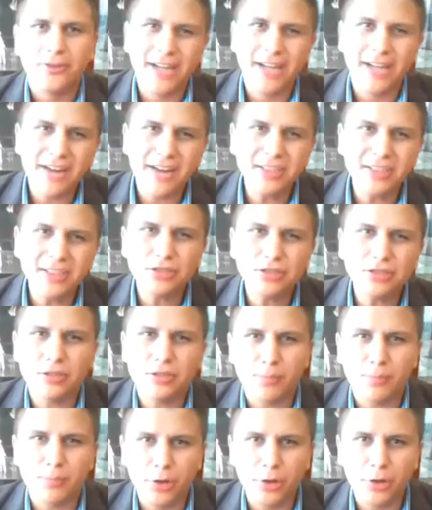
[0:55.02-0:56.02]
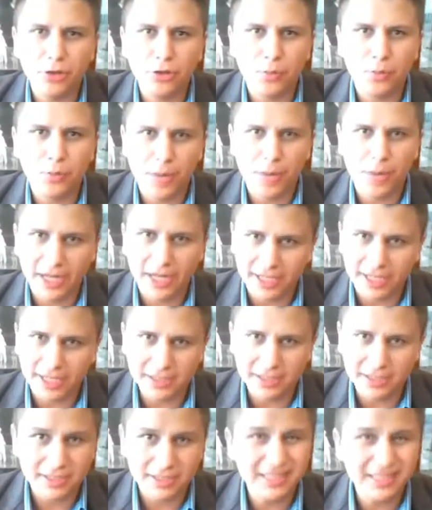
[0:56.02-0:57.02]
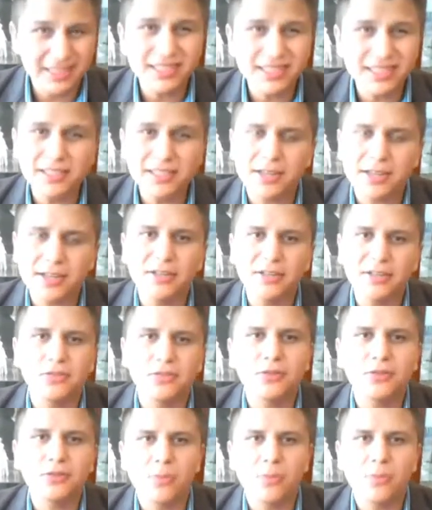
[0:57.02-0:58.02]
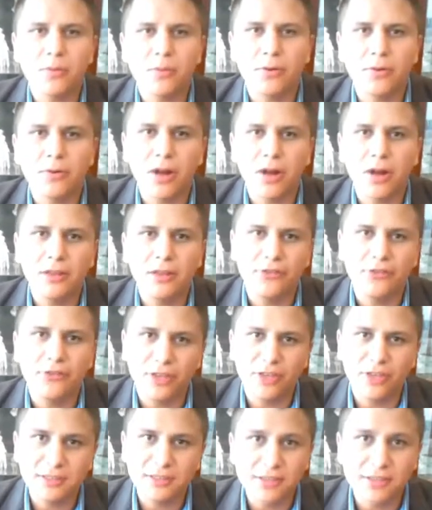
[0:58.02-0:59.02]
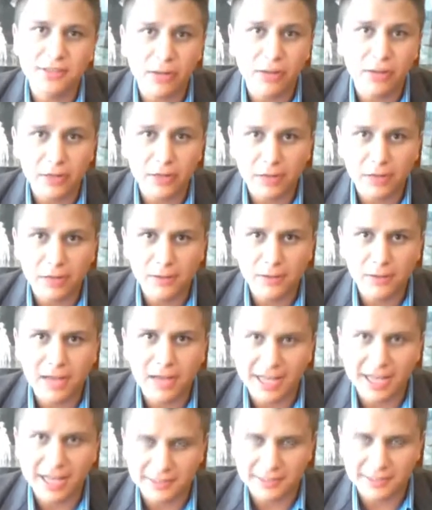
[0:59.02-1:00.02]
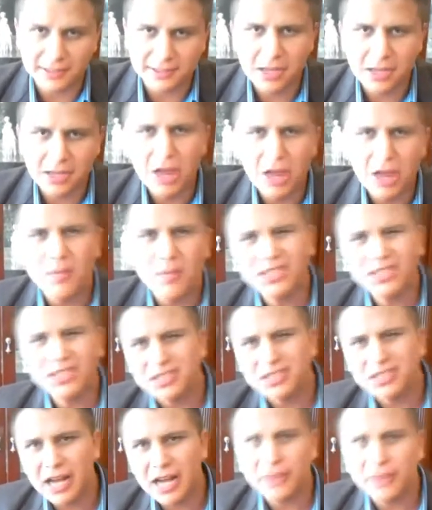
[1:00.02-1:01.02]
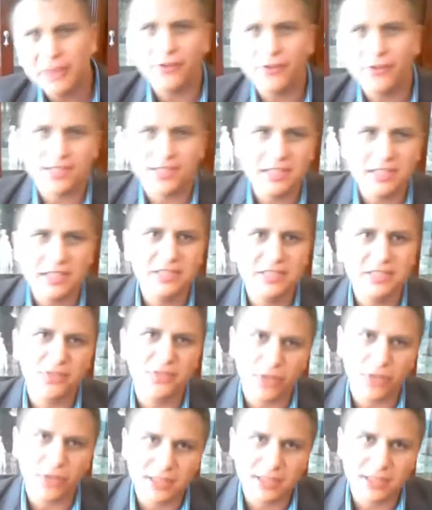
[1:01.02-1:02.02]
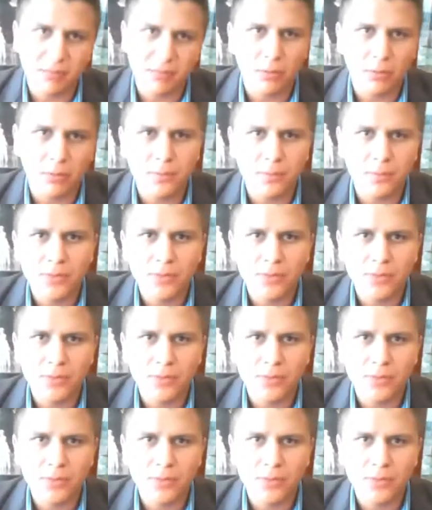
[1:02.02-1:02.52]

Starting to the product packaging, it's necessary to remember all the fixed available assets, machinery, facilities for example.